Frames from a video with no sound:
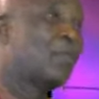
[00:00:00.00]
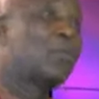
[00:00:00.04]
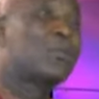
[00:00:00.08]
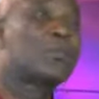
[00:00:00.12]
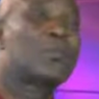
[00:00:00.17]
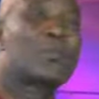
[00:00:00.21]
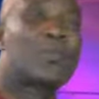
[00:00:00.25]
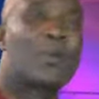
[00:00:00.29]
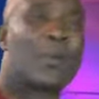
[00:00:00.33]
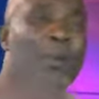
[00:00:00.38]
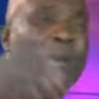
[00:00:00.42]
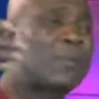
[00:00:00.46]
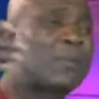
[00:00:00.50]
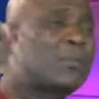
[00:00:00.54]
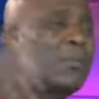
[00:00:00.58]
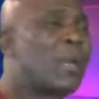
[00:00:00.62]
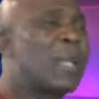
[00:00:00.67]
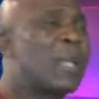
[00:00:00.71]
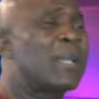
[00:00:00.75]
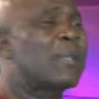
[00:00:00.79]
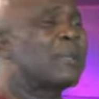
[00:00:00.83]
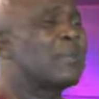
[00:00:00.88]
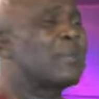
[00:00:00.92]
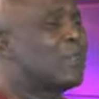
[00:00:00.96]
So
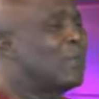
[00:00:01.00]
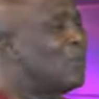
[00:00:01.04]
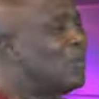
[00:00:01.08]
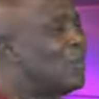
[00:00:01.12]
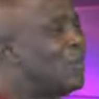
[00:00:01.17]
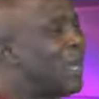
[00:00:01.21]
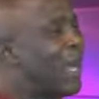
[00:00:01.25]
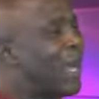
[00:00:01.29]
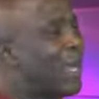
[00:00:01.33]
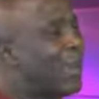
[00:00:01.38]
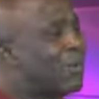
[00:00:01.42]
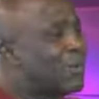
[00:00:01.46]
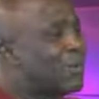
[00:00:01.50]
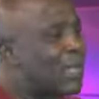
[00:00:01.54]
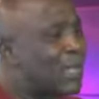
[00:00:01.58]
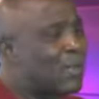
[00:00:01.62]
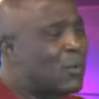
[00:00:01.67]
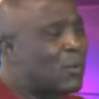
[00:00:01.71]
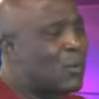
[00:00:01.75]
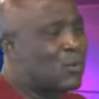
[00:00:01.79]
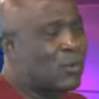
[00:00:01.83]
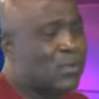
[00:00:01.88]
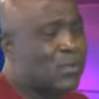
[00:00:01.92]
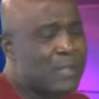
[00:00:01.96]
I don't
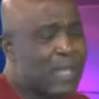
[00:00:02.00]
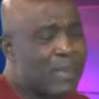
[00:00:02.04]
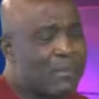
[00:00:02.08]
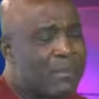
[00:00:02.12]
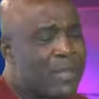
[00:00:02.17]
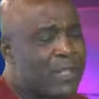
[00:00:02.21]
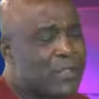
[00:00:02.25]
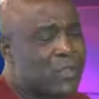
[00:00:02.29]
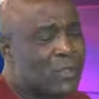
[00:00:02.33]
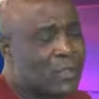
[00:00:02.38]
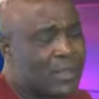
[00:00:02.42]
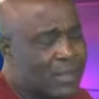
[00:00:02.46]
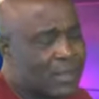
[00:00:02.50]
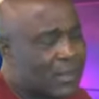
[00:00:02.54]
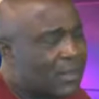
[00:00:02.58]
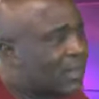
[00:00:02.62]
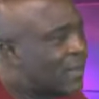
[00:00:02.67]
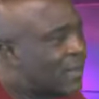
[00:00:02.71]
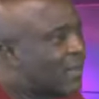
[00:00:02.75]
want to start mentioning